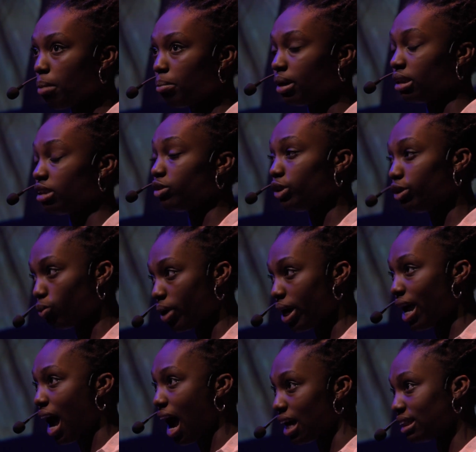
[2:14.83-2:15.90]
But the
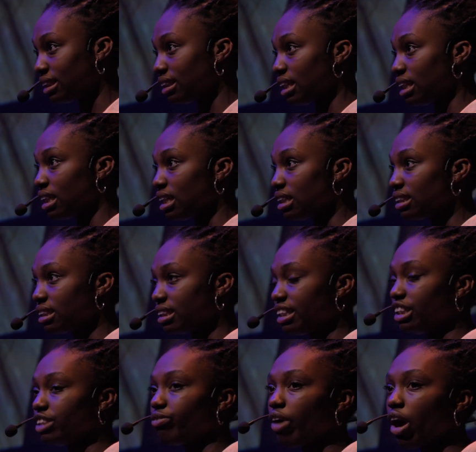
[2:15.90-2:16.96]
way I see this,
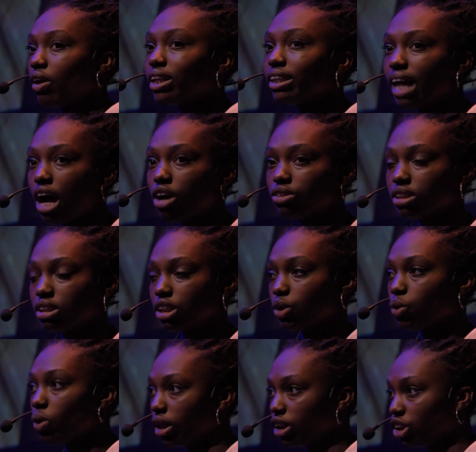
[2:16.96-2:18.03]
these very doubts
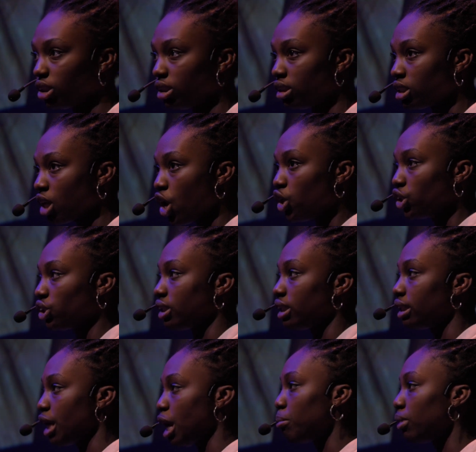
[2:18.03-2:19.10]
and questions should
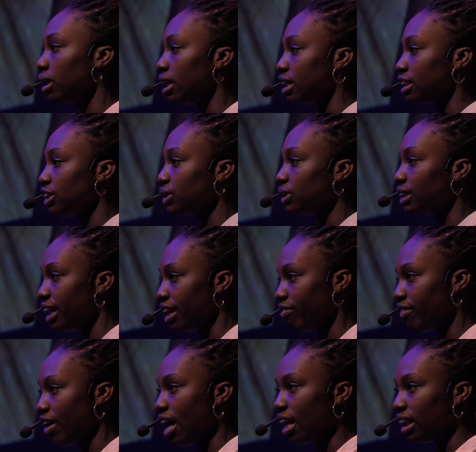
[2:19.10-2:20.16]
enable us to
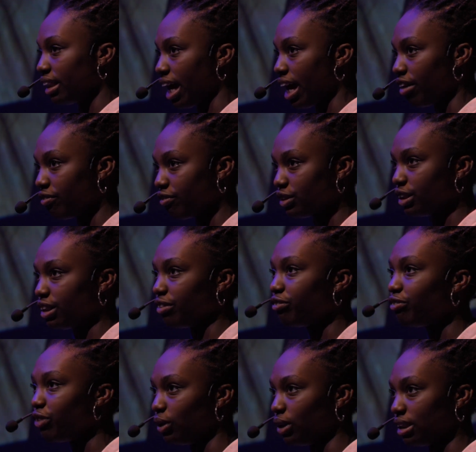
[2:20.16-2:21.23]
live life to the
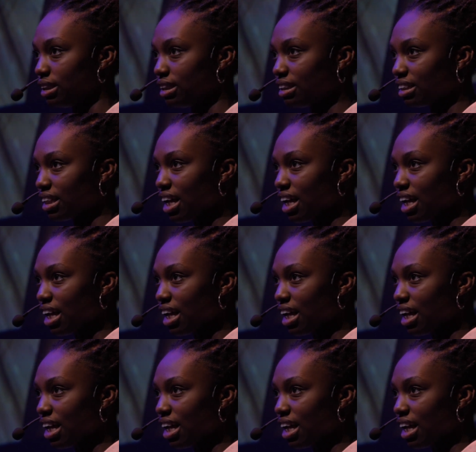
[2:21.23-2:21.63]
fullest.